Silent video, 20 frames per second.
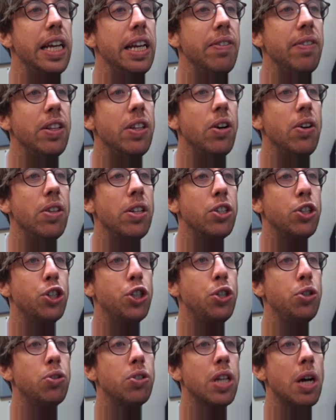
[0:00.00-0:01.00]
even though this
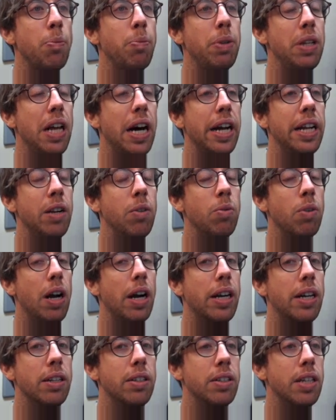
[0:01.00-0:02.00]
shoots up a lot and it
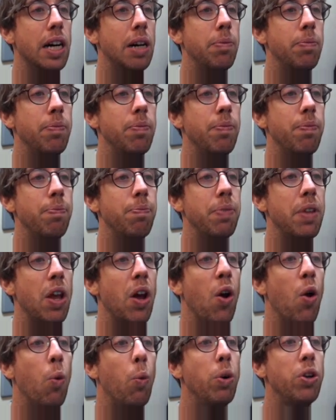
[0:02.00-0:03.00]
rockets up,
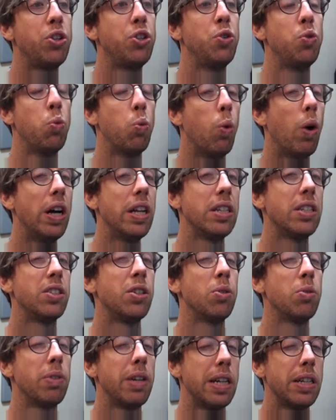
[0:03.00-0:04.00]
would you want
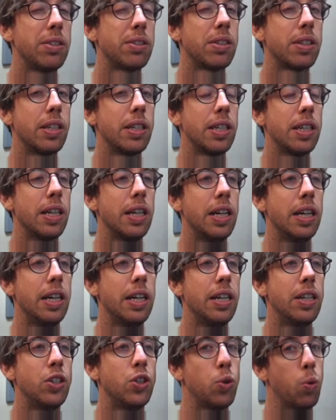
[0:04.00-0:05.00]
to risk
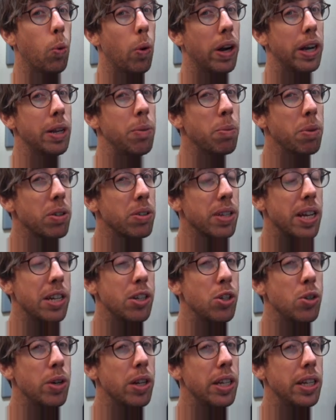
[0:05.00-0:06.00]

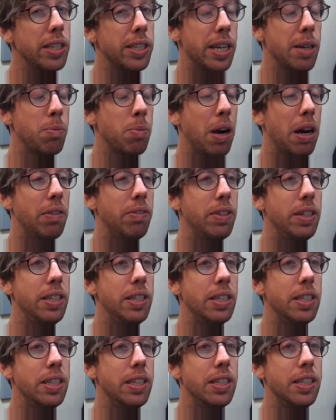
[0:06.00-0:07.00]
20% trailing take
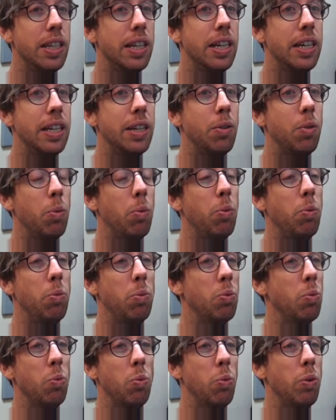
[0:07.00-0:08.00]
profit?
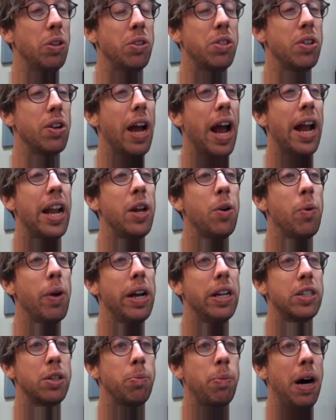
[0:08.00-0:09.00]
Is there any
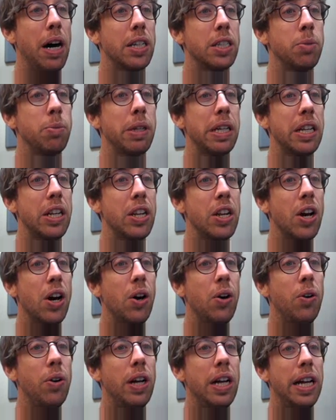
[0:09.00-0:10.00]
way to possibly
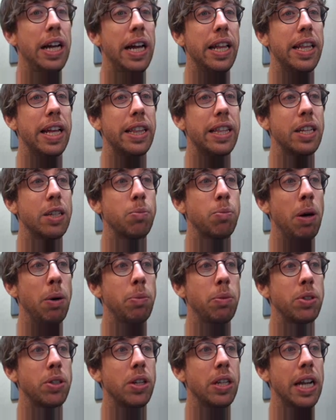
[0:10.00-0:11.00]
know that this
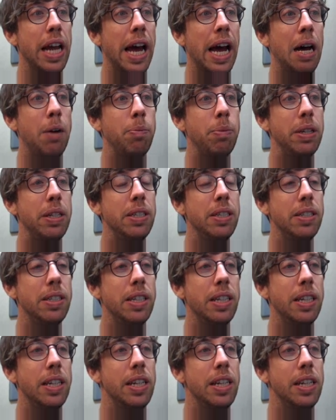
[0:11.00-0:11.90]
pump is going to happen?